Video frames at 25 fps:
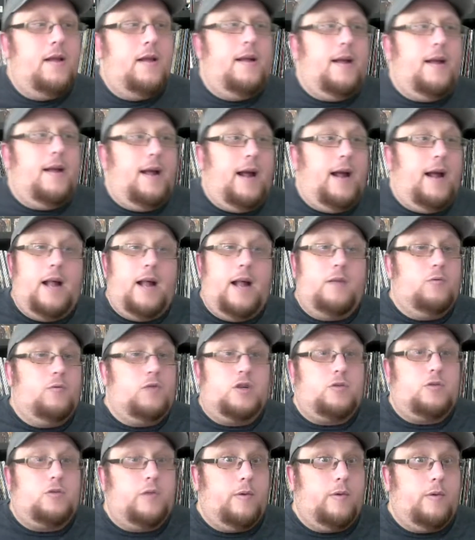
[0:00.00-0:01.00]
and
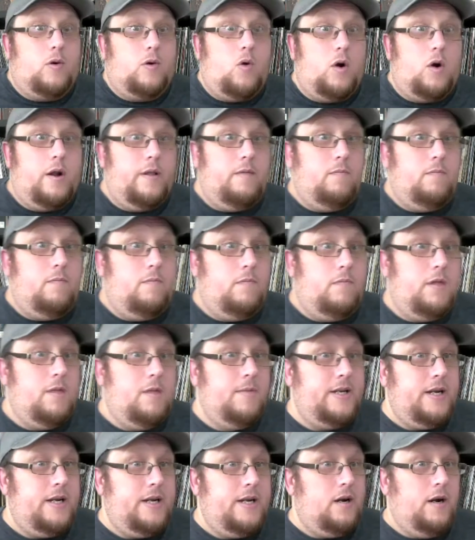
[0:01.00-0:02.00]
just re-recorded the
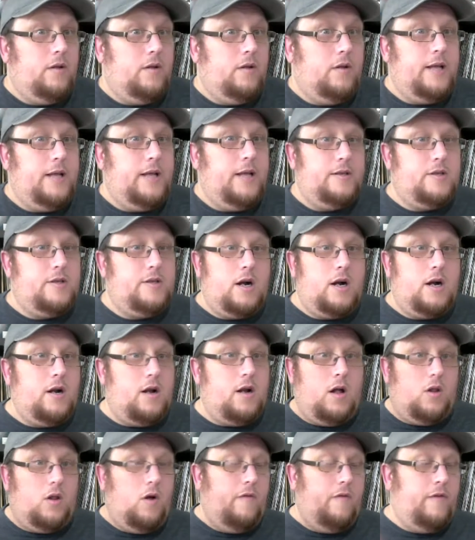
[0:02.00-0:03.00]
material. They started
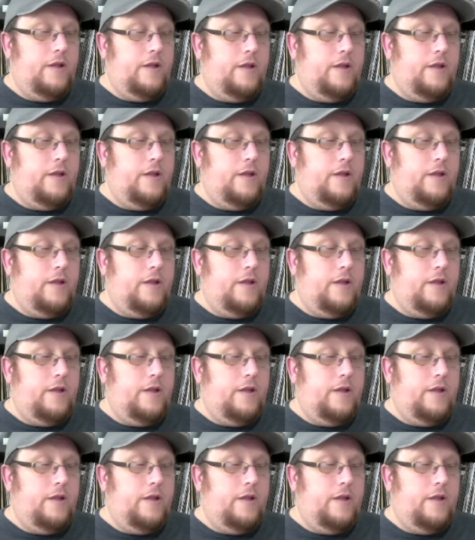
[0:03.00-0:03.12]
all over.